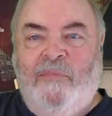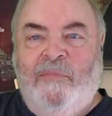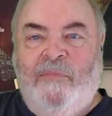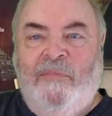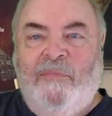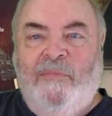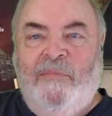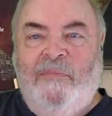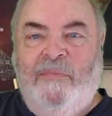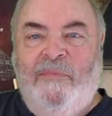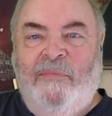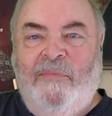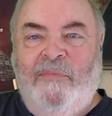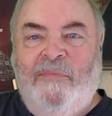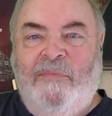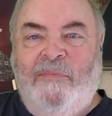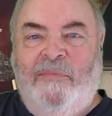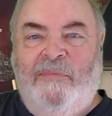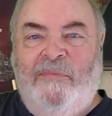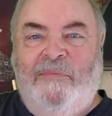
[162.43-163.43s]

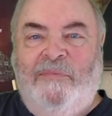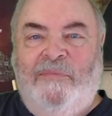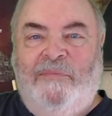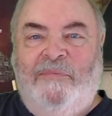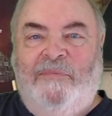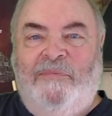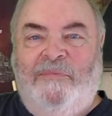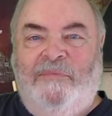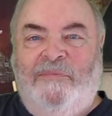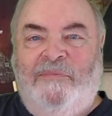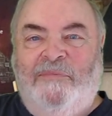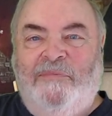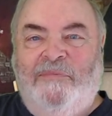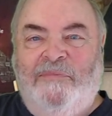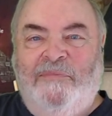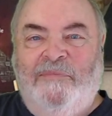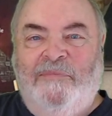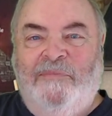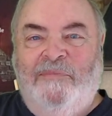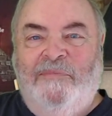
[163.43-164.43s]

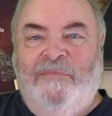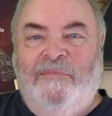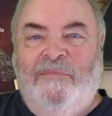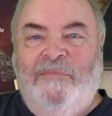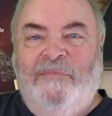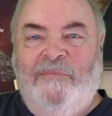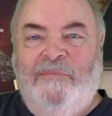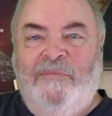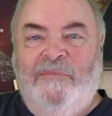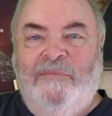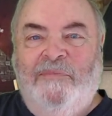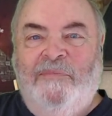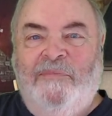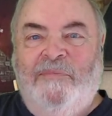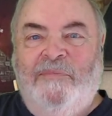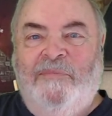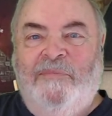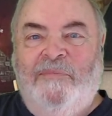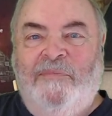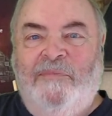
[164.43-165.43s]

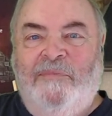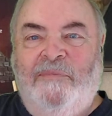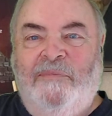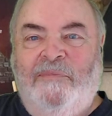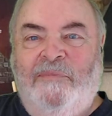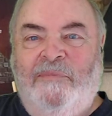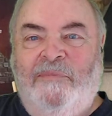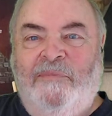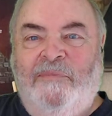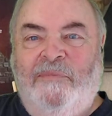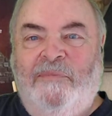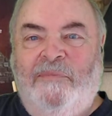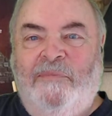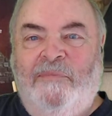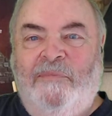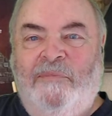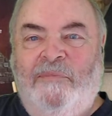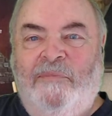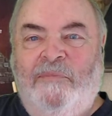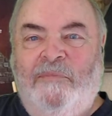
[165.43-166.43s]

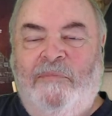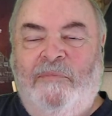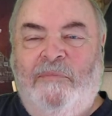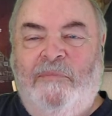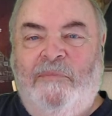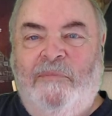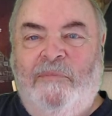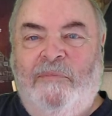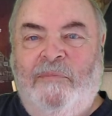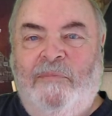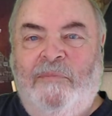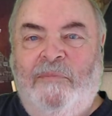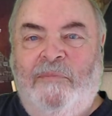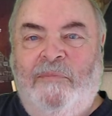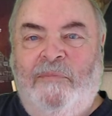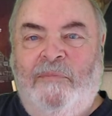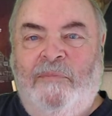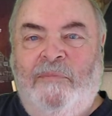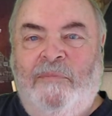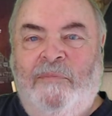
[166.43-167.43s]

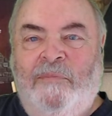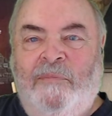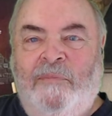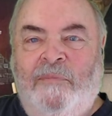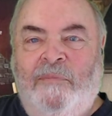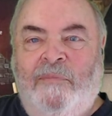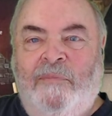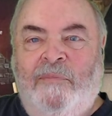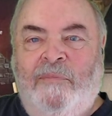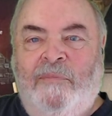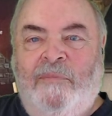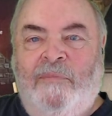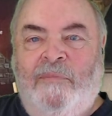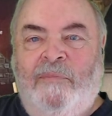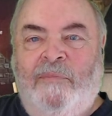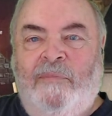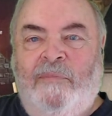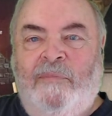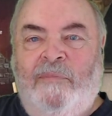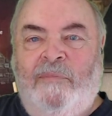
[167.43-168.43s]

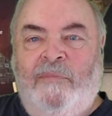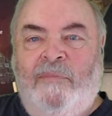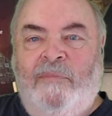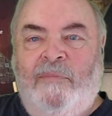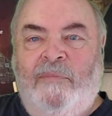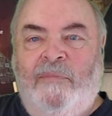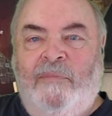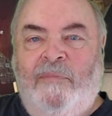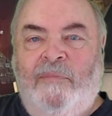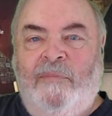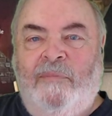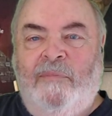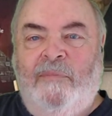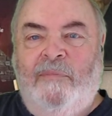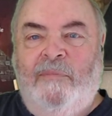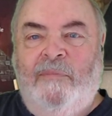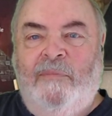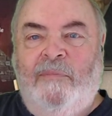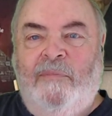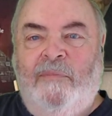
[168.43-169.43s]

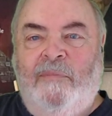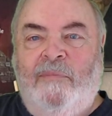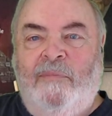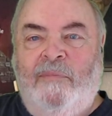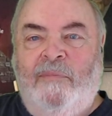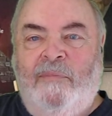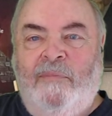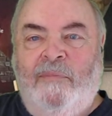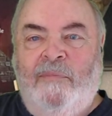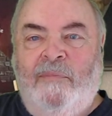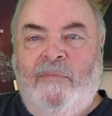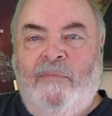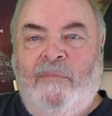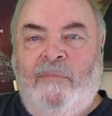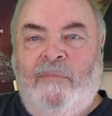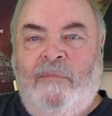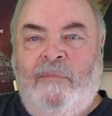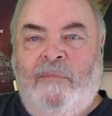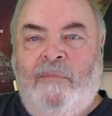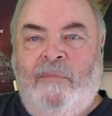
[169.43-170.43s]
(silent)